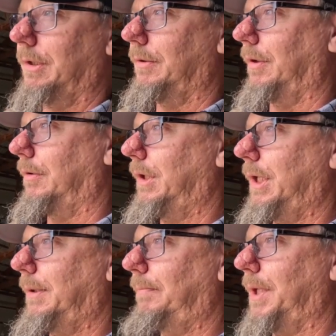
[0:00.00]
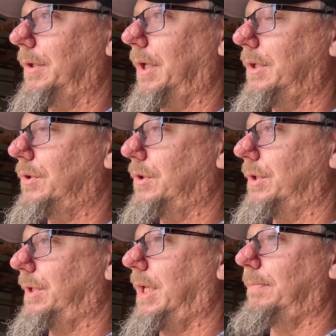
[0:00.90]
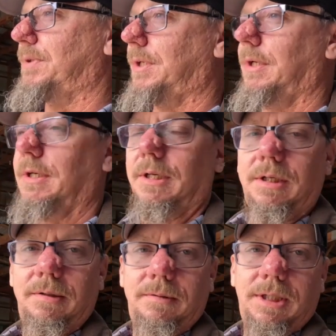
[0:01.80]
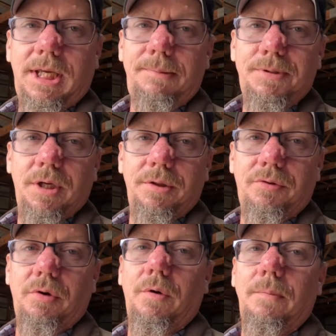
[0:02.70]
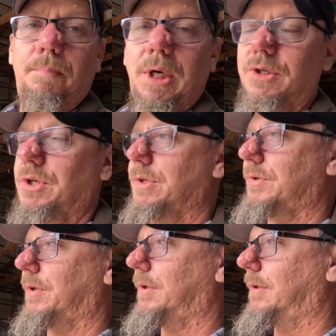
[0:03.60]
don't know. Mother Nature just keeps on throwing punches.